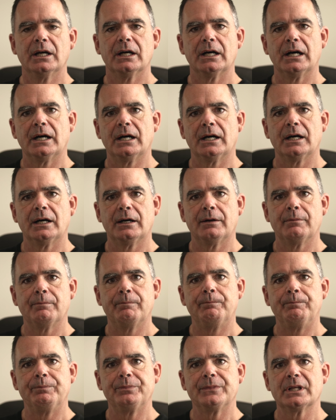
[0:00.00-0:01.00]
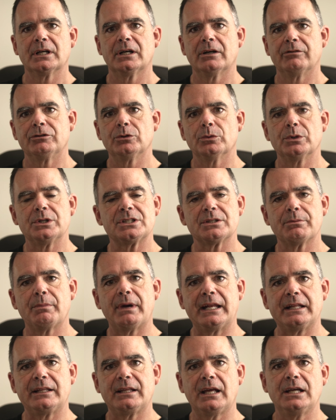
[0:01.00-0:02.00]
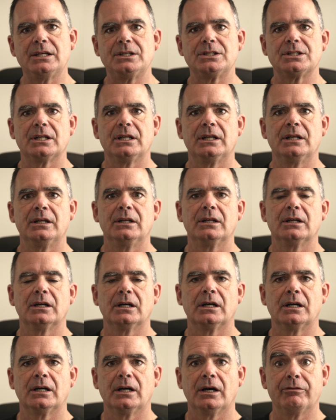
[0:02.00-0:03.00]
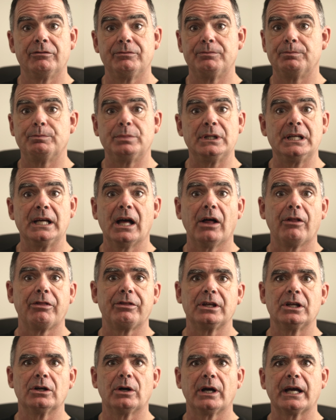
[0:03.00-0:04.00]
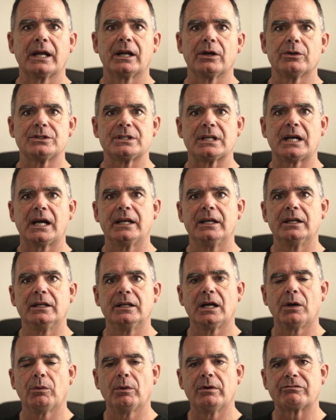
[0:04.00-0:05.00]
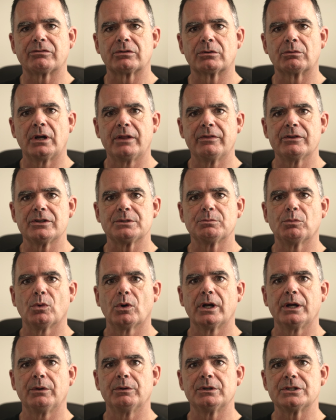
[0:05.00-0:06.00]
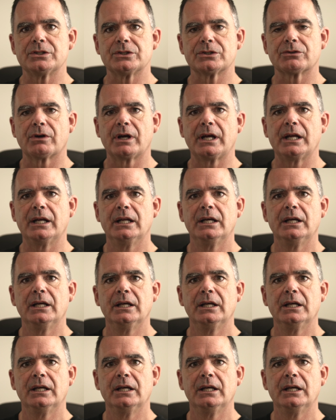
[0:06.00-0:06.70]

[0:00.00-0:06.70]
of doing some meditation, of being healthy. You know, I got outside and I went for a run this morning, which is great.